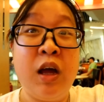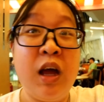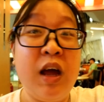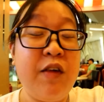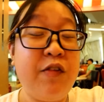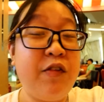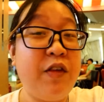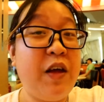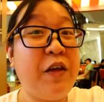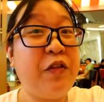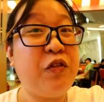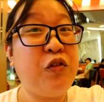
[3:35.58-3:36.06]

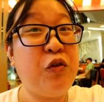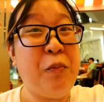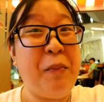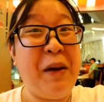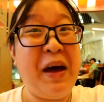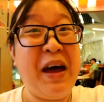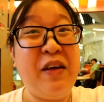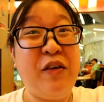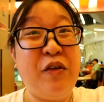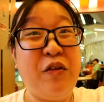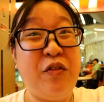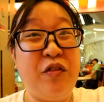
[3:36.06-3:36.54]
It's not too
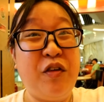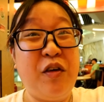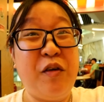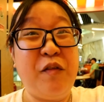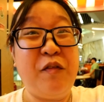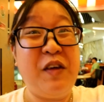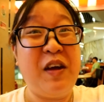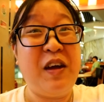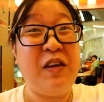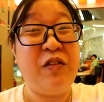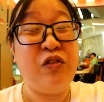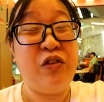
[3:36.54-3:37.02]
bad also if
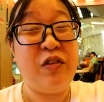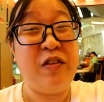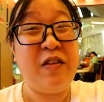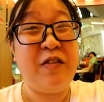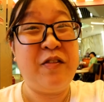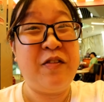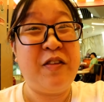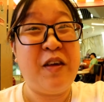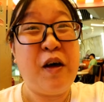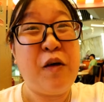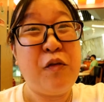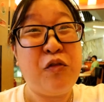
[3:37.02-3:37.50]
you're into
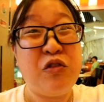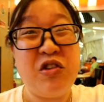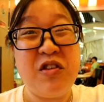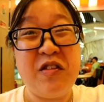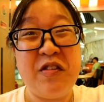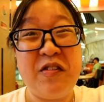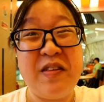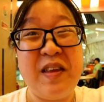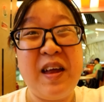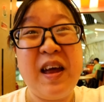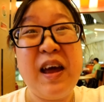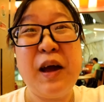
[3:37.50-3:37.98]
this sort of cheese
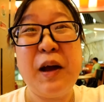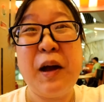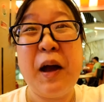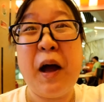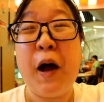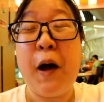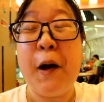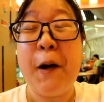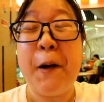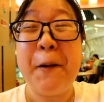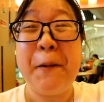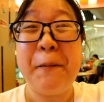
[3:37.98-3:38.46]
steak.
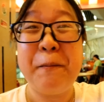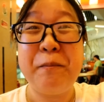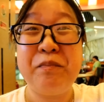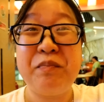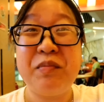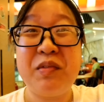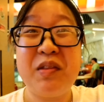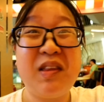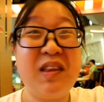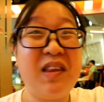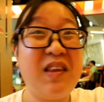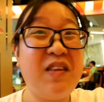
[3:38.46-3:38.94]
Um,
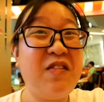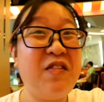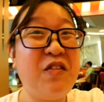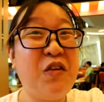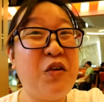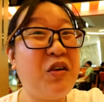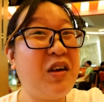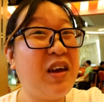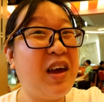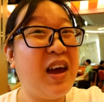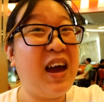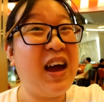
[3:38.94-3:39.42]
it's
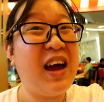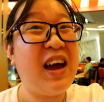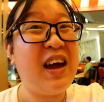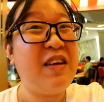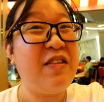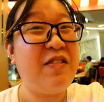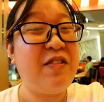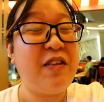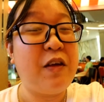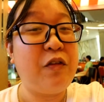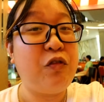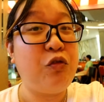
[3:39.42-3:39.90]
okay,
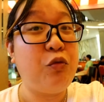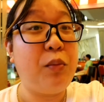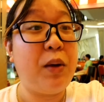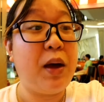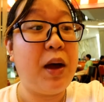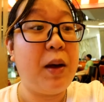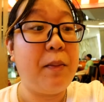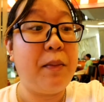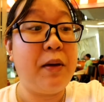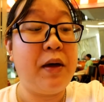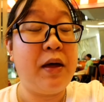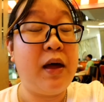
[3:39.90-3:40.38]
it's not too
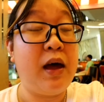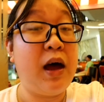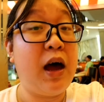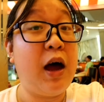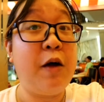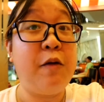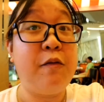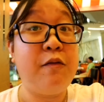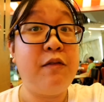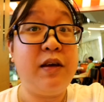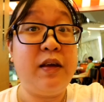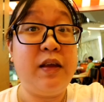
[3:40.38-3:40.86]
bad but
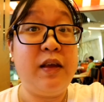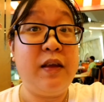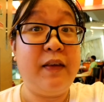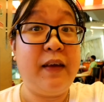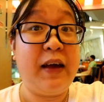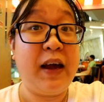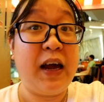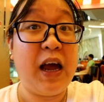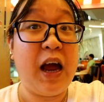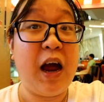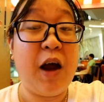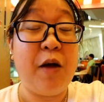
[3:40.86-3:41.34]
I really
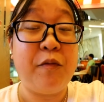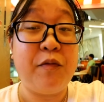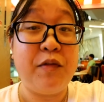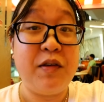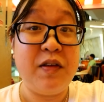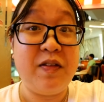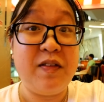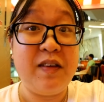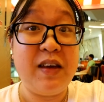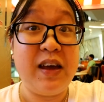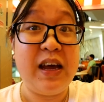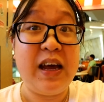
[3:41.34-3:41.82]
like
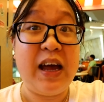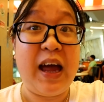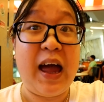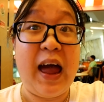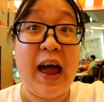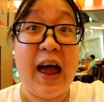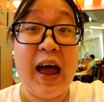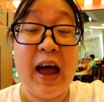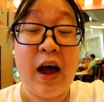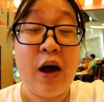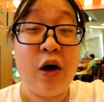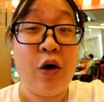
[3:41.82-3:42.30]
everything
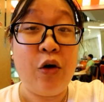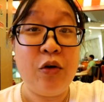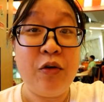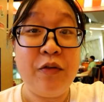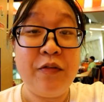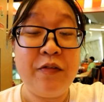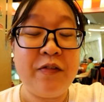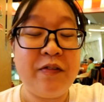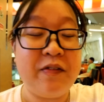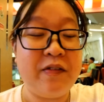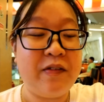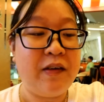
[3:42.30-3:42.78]

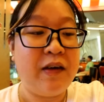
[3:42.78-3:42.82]
else.